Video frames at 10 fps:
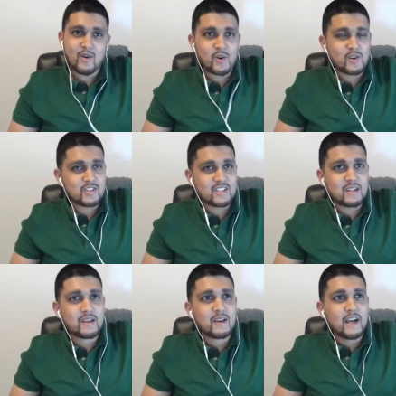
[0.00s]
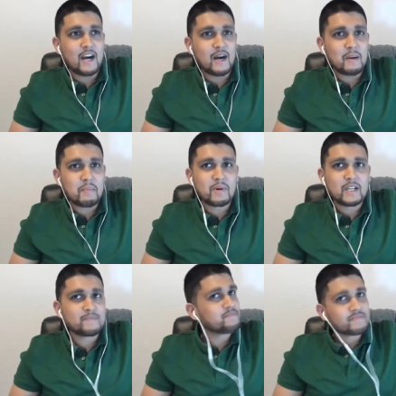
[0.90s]
our orders in. Um,
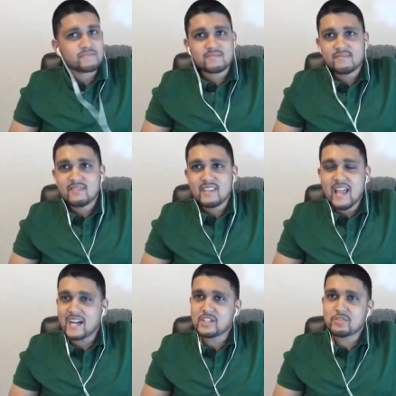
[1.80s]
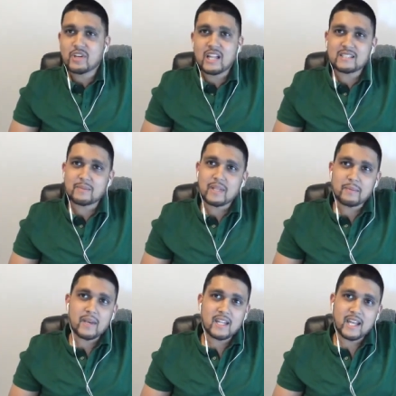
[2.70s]
but I just realized, I'm
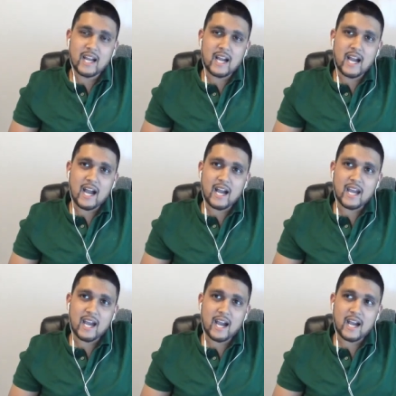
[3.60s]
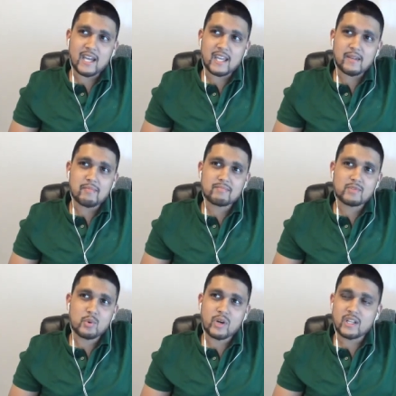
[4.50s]
like, man, like I I I'm
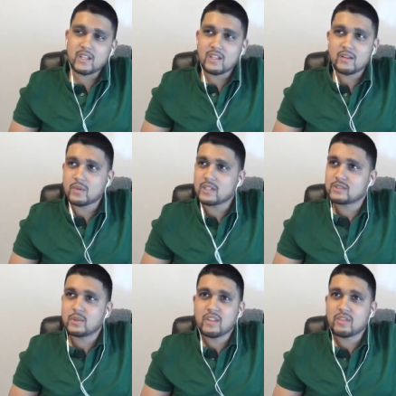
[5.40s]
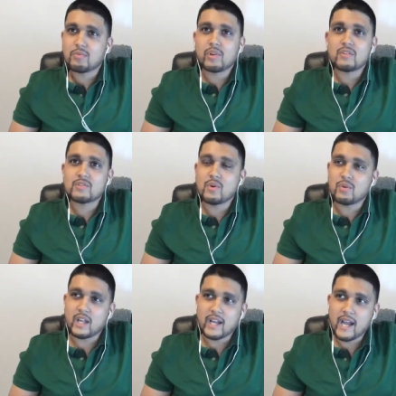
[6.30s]
twenty what twenty-three years
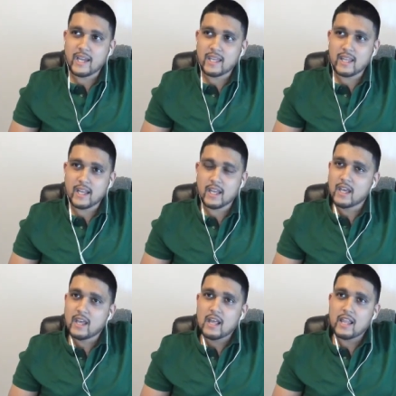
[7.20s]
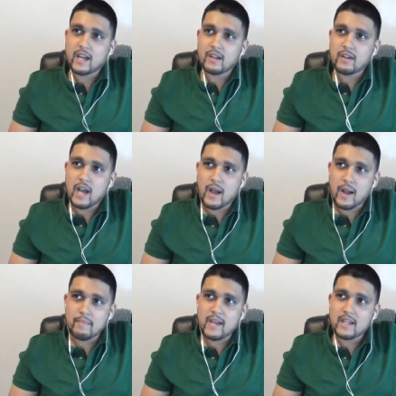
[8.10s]
old. Like I like. Like I,
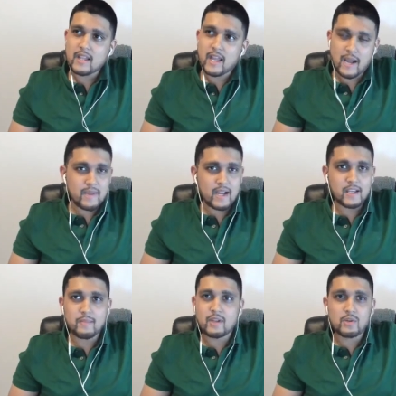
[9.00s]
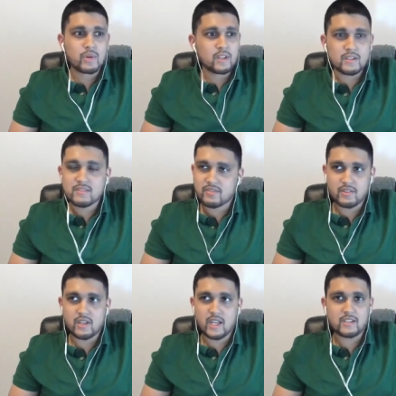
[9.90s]
I'm not like I'm not going to be doing this
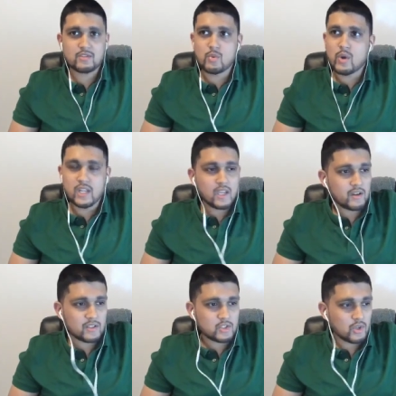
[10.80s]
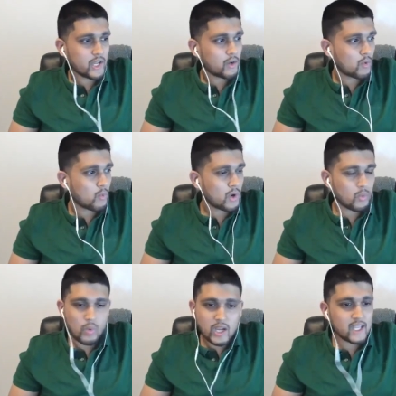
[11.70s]
for the next twenty years. So like,
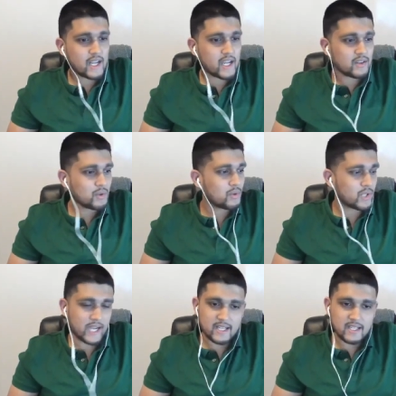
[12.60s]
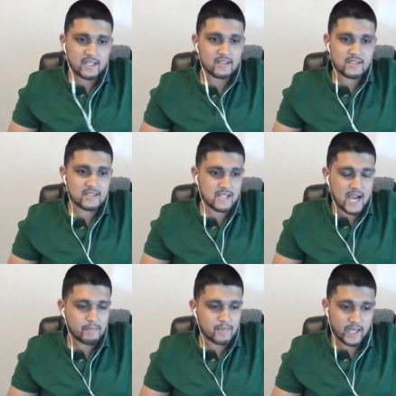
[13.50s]
what what can I do? Like, I need to
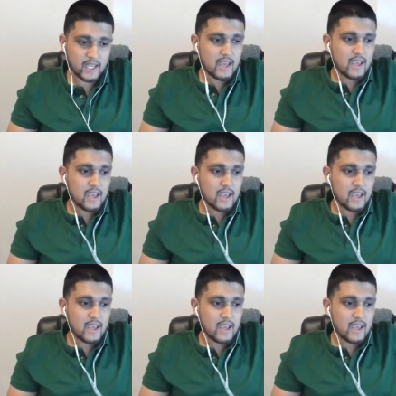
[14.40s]
stop. Like,